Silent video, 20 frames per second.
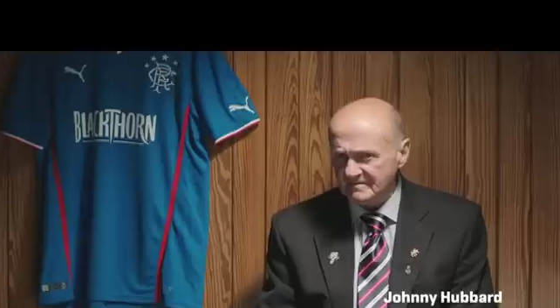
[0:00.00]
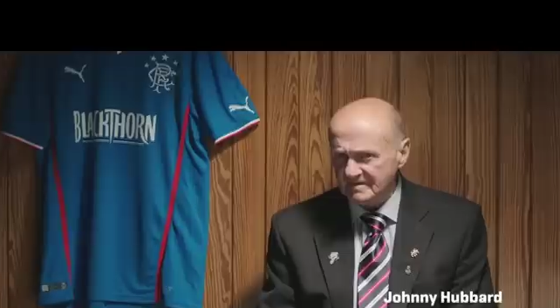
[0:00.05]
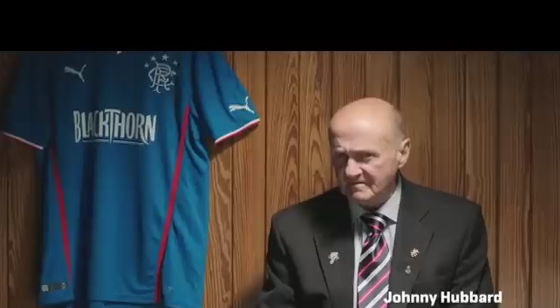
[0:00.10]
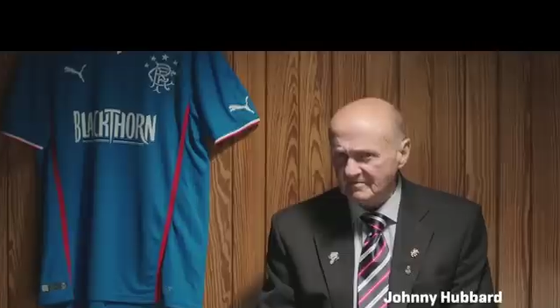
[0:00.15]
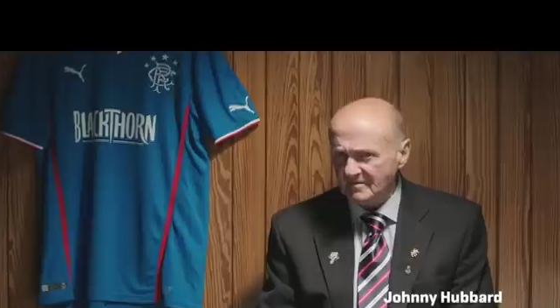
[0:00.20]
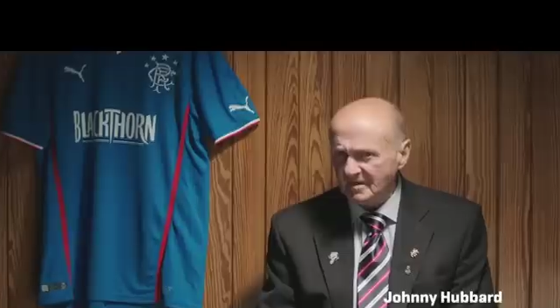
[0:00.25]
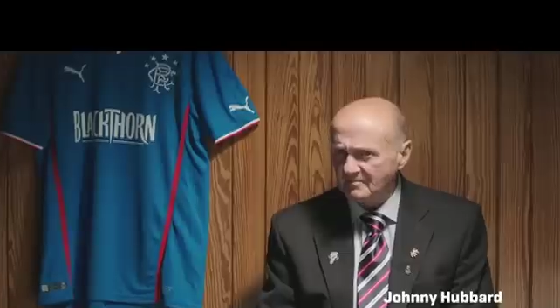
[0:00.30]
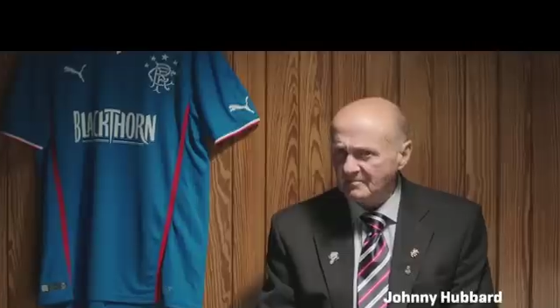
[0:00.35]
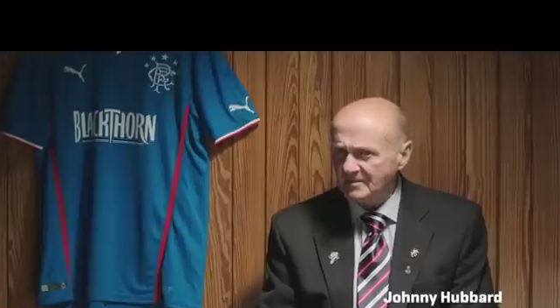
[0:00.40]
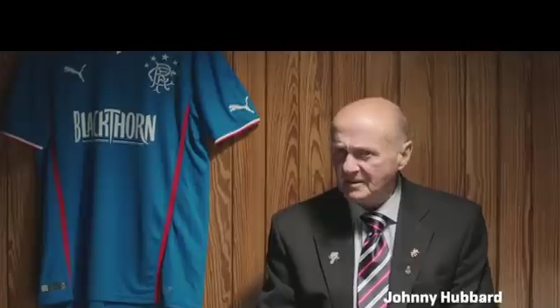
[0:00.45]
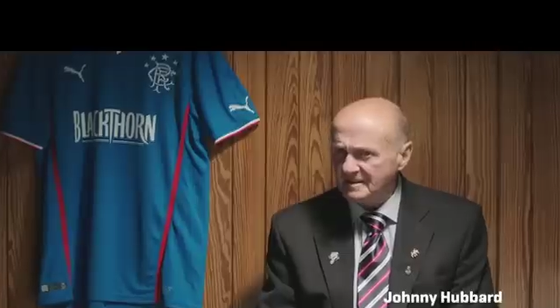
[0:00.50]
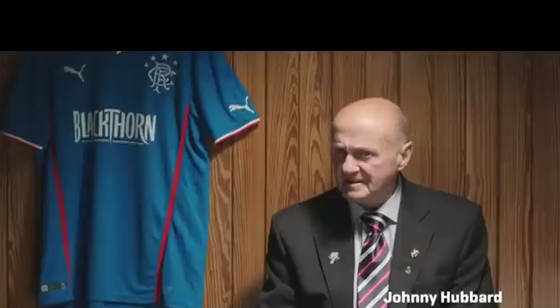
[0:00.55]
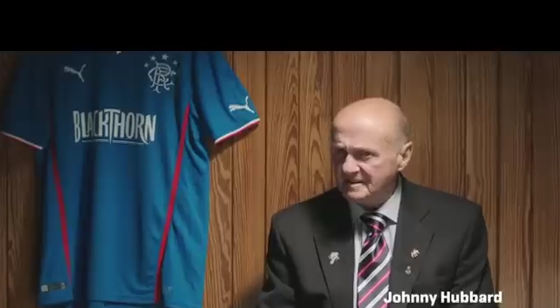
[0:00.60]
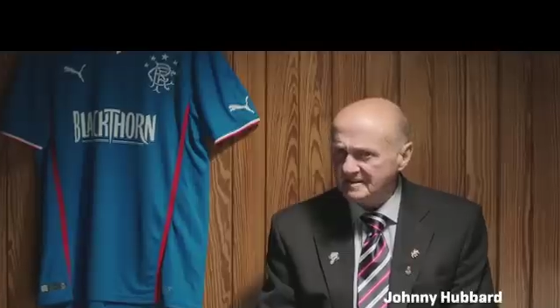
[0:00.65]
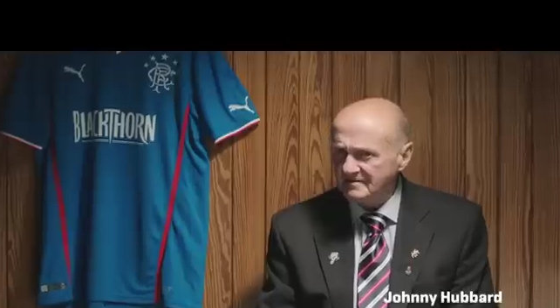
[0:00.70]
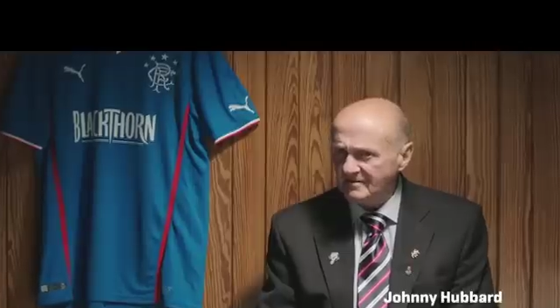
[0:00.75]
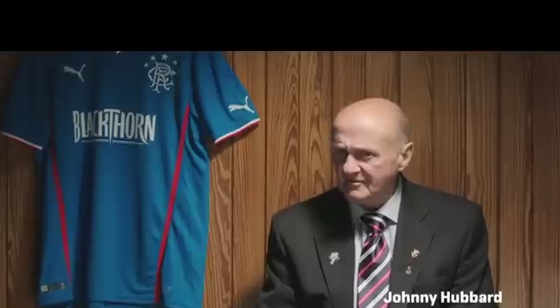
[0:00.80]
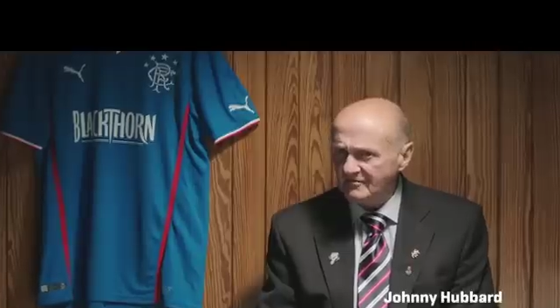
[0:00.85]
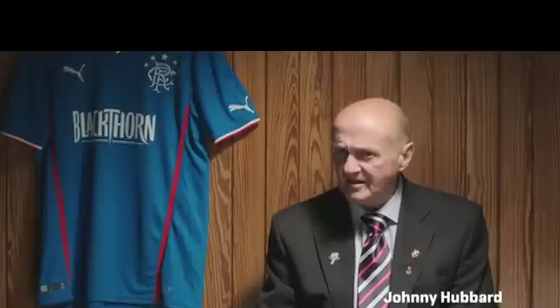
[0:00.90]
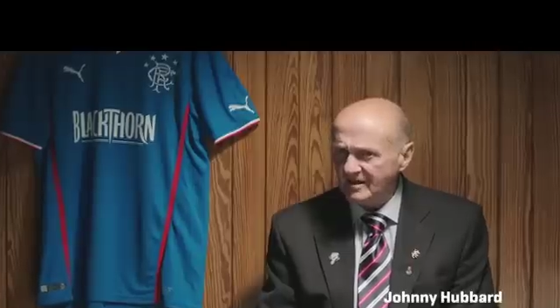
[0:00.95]
Am I
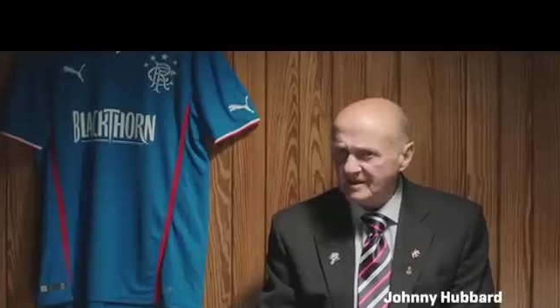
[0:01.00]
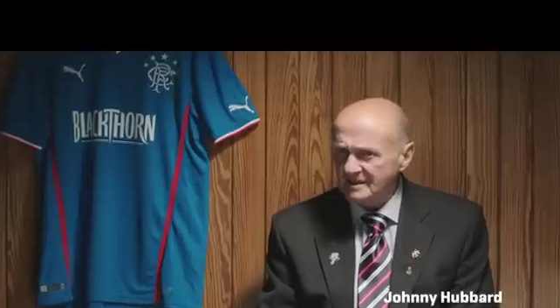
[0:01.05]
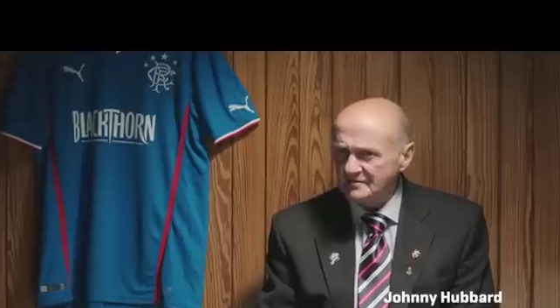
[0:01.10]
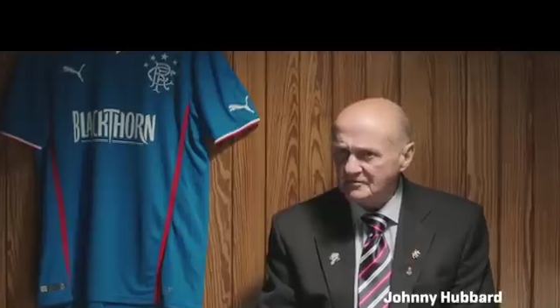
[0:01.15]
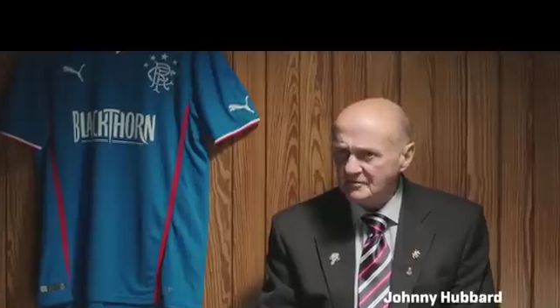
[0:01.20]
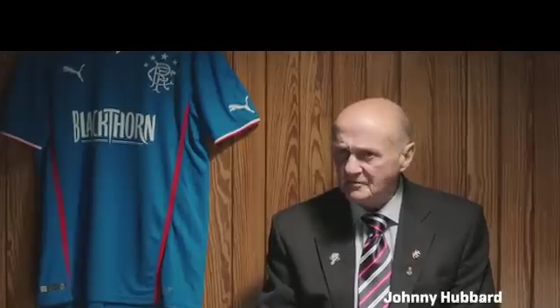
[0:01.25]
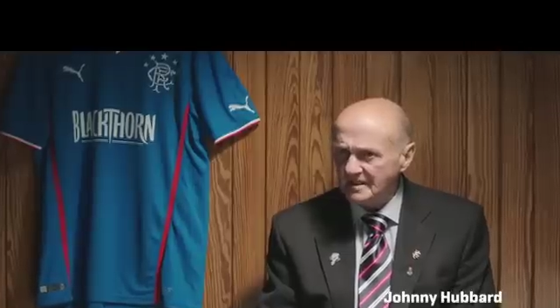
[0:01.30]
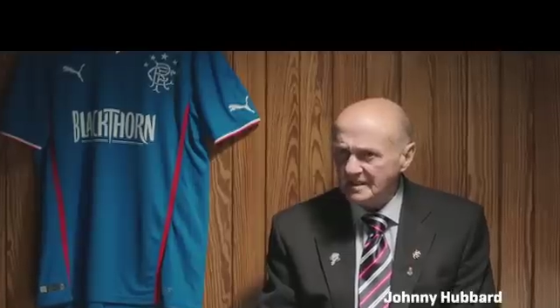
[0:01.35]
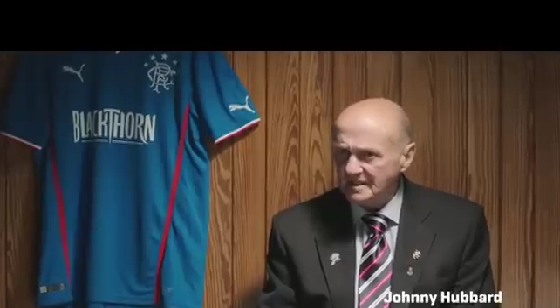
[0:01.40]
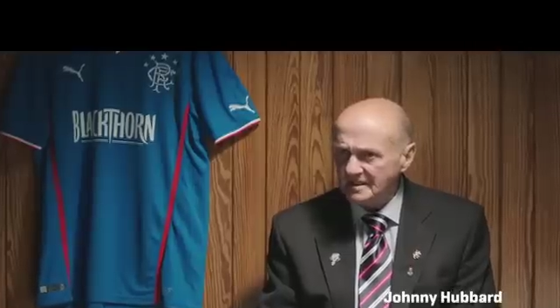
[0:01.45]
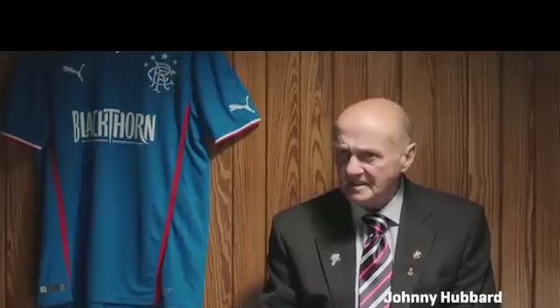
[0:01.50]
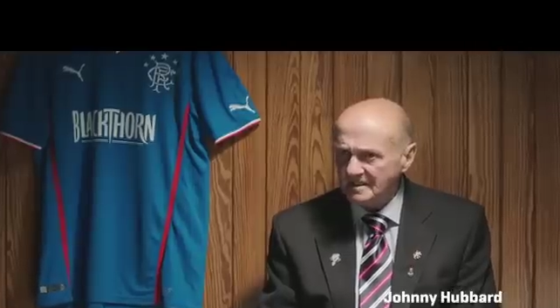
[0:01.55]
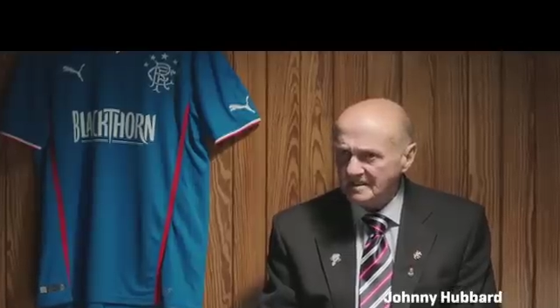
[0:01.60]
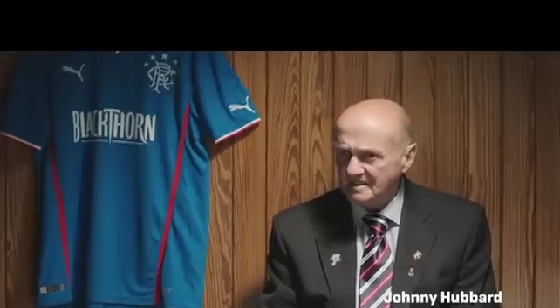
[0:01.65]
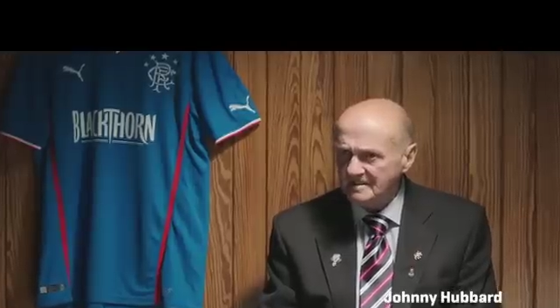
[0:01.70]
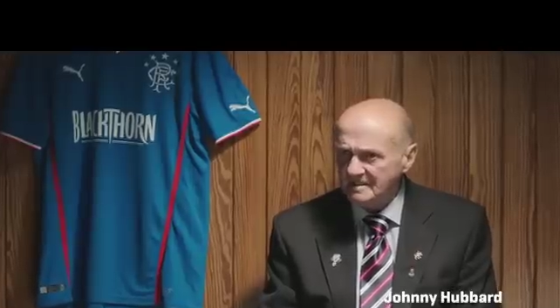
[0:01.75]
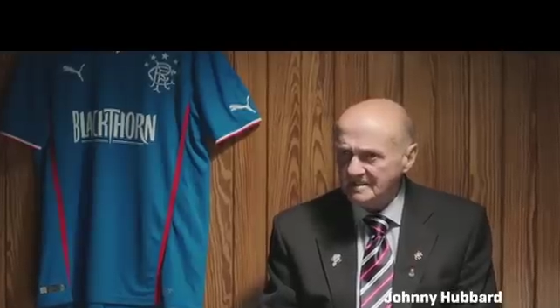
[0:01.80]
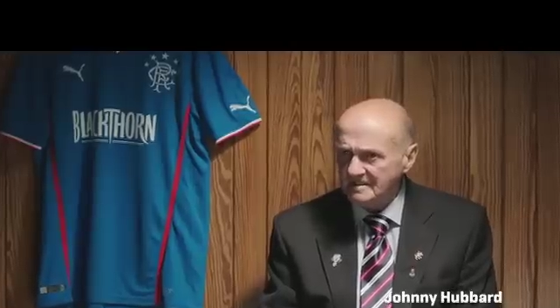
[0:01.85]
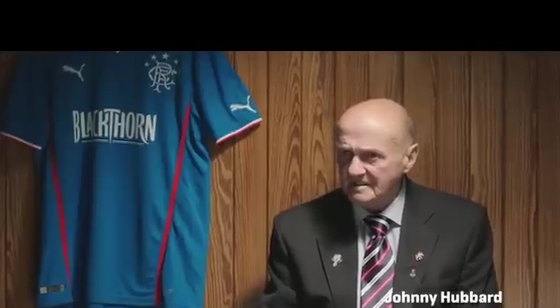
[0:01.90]
playing the right way?